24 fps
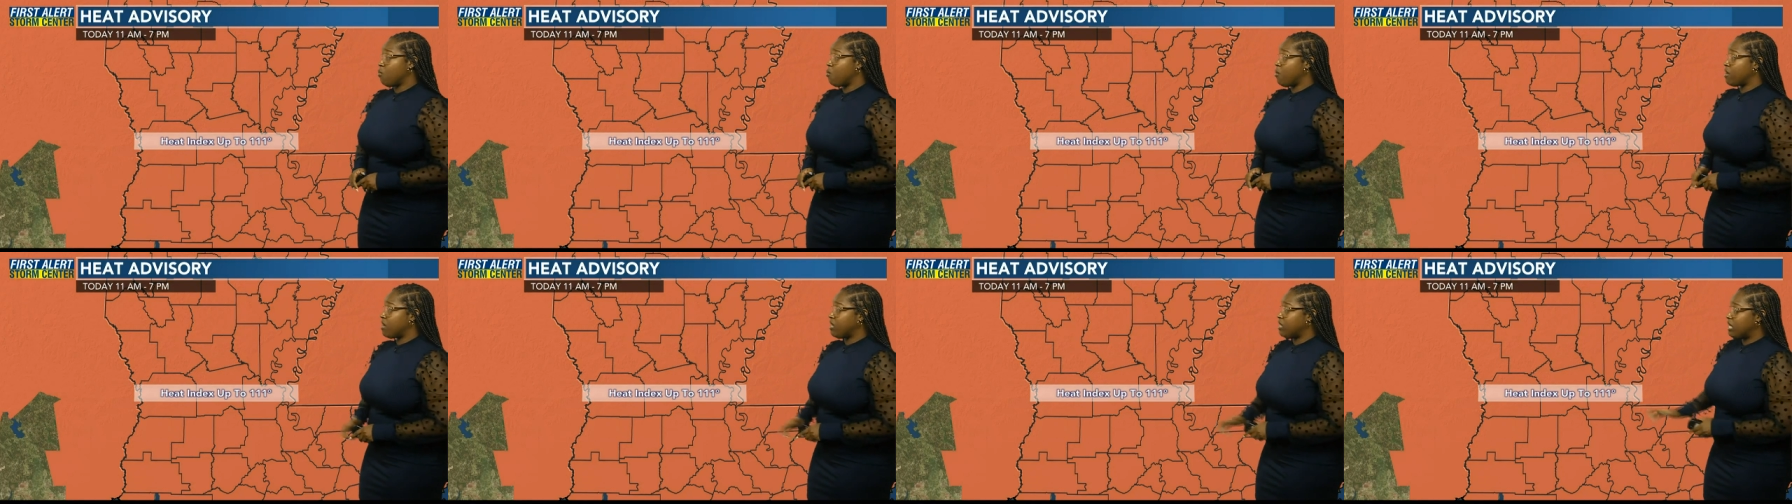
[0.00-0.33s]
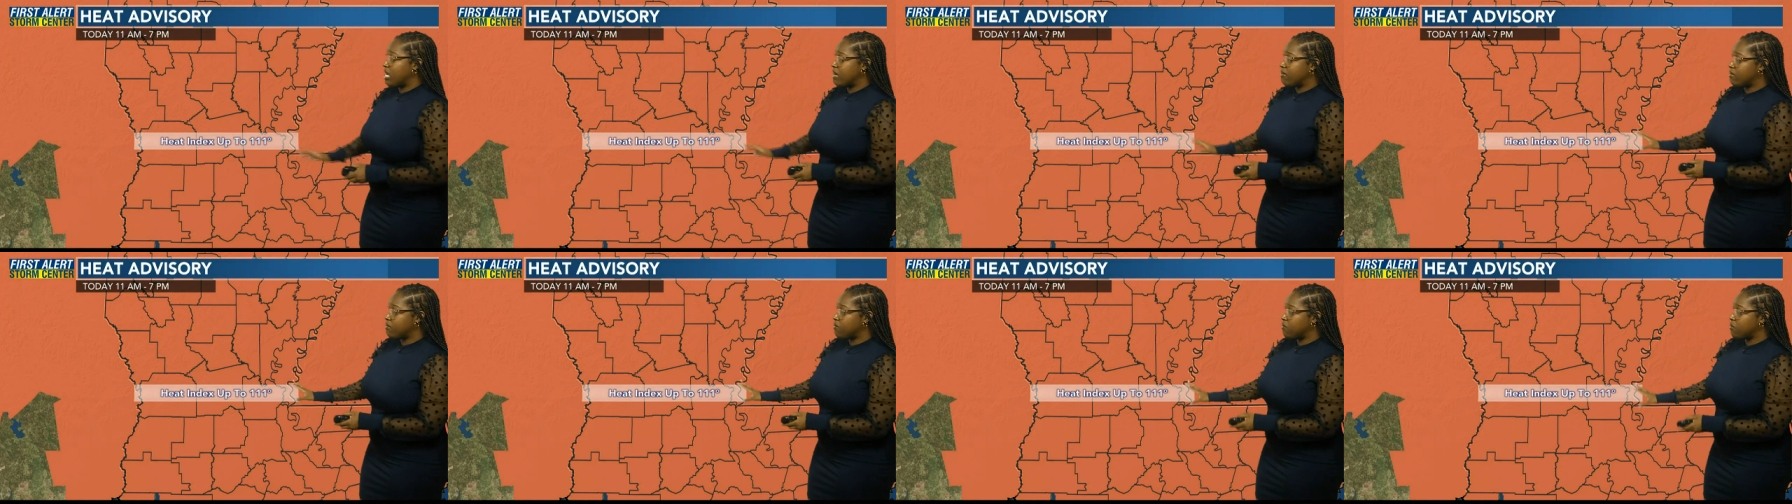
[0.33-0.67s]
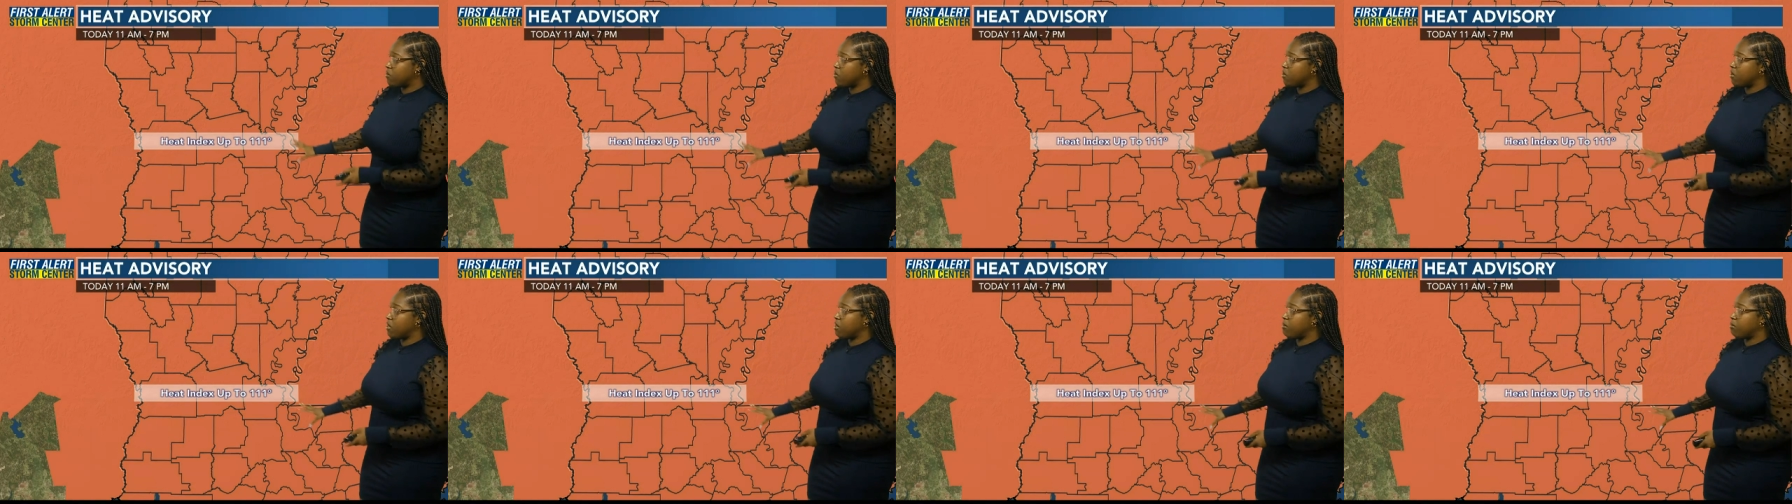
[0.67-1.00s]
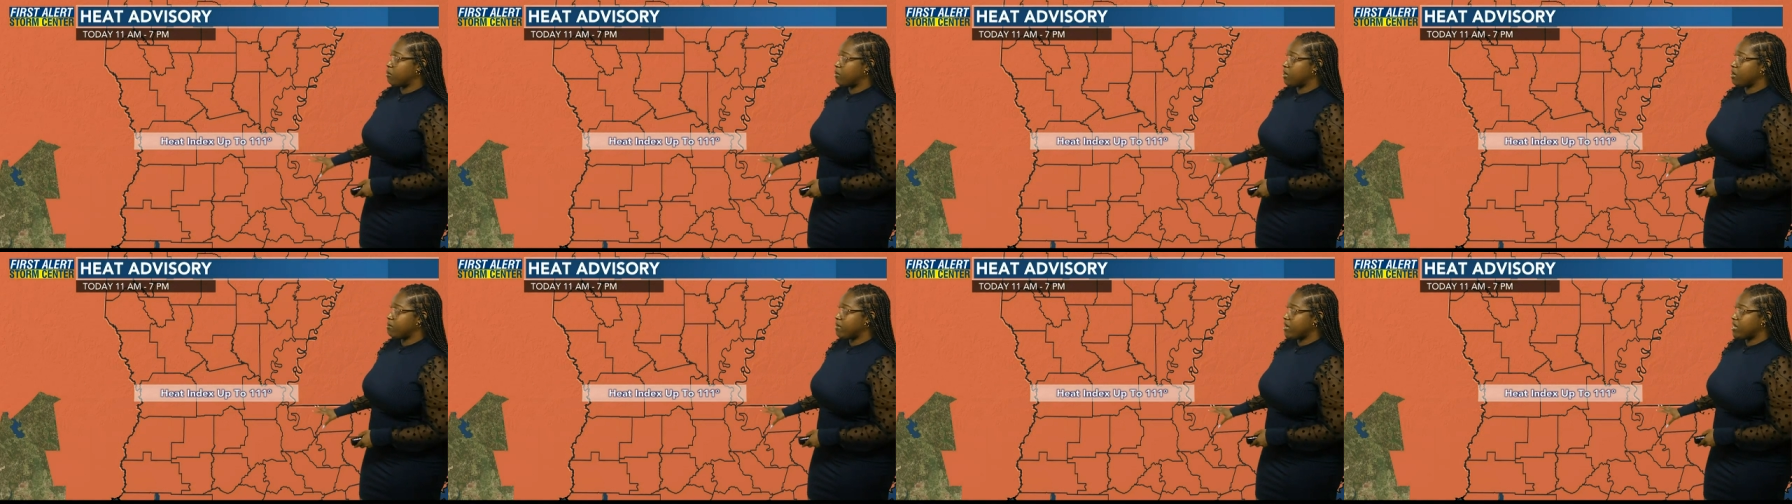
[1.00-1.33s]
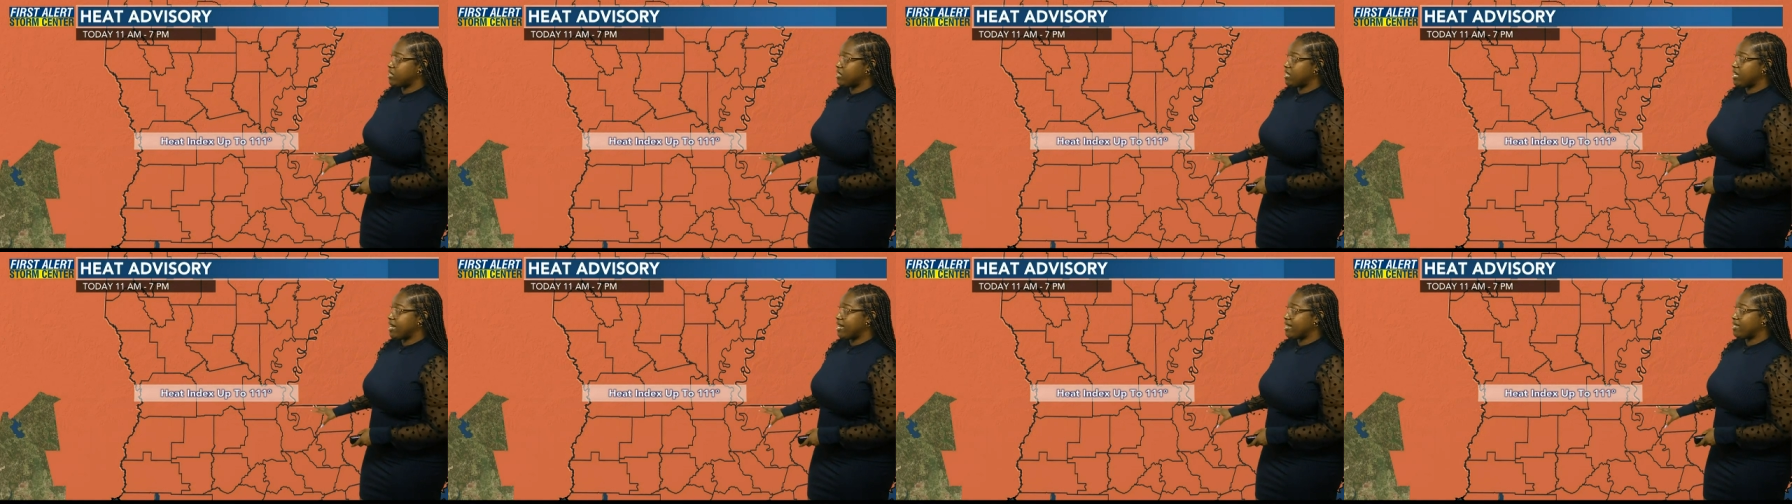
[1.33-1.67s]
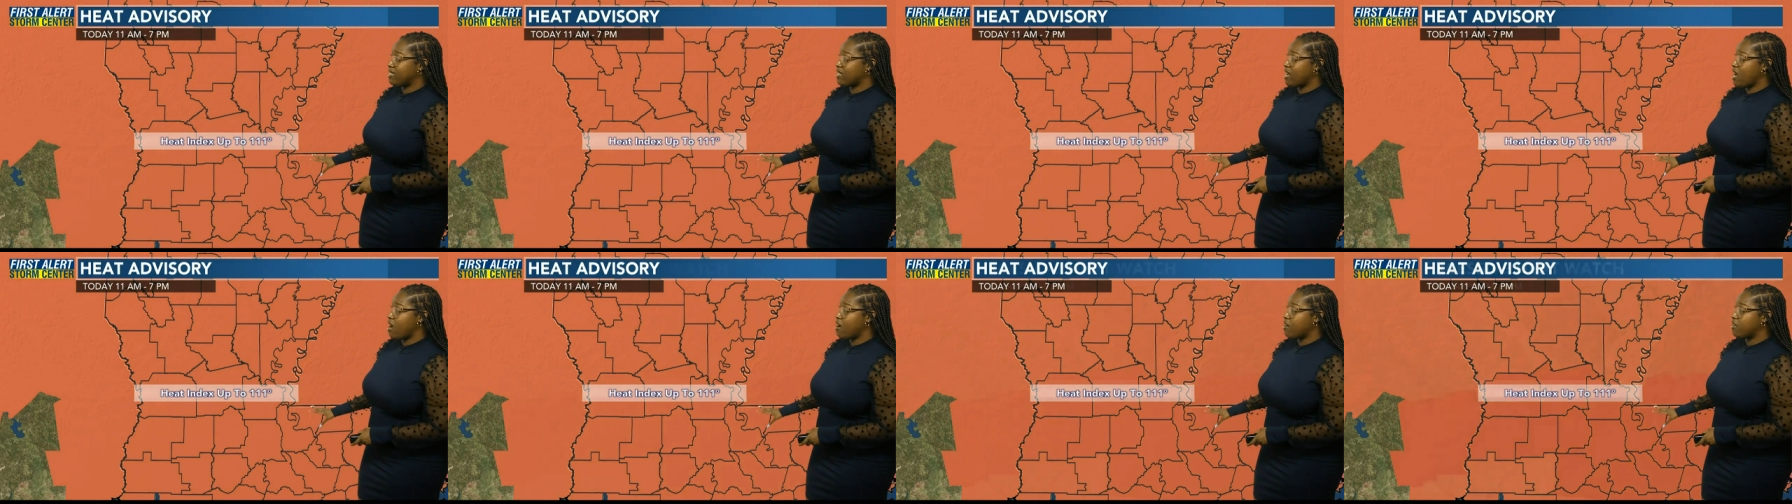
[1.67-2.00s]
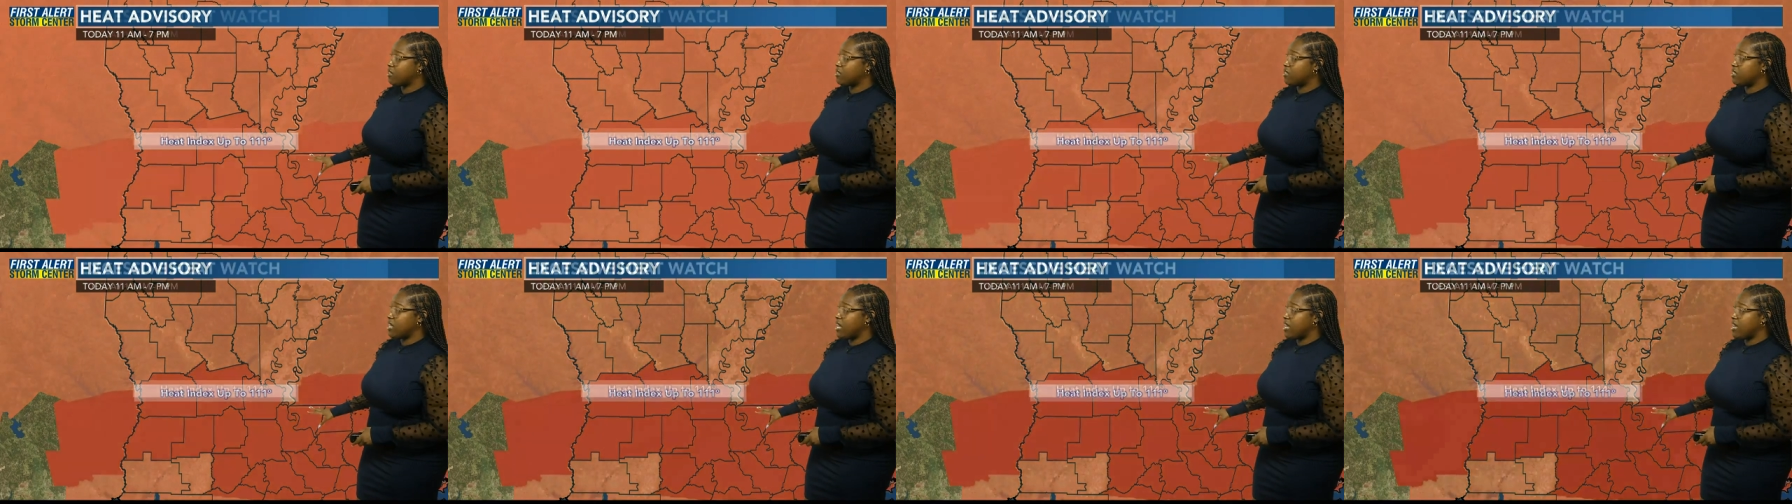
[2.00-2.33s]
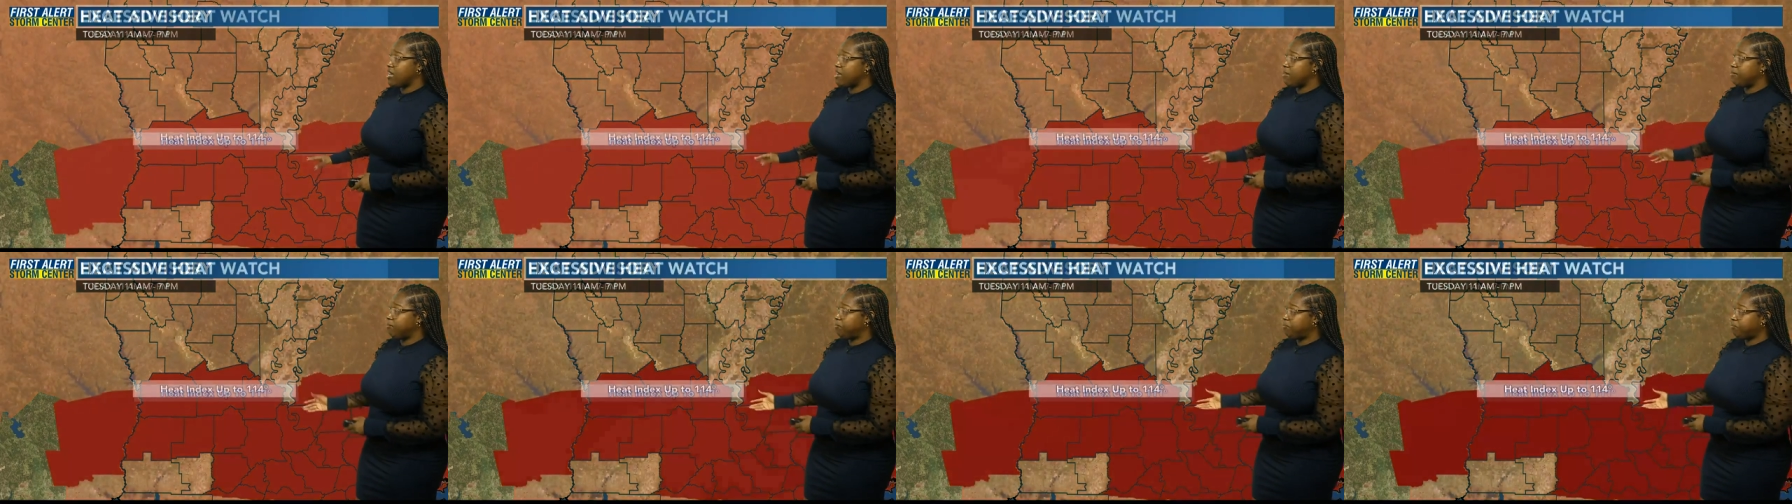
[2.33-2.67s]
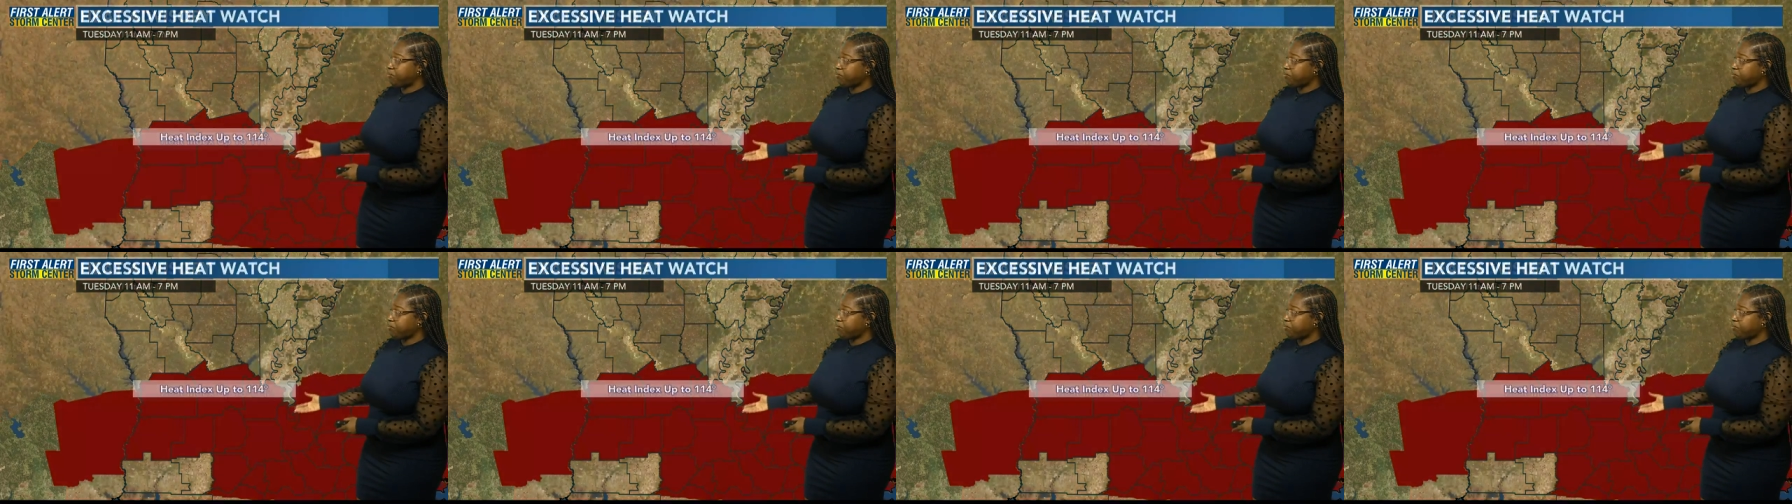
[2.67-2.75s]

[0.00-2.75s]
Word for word: 111 for pretty much the entire state.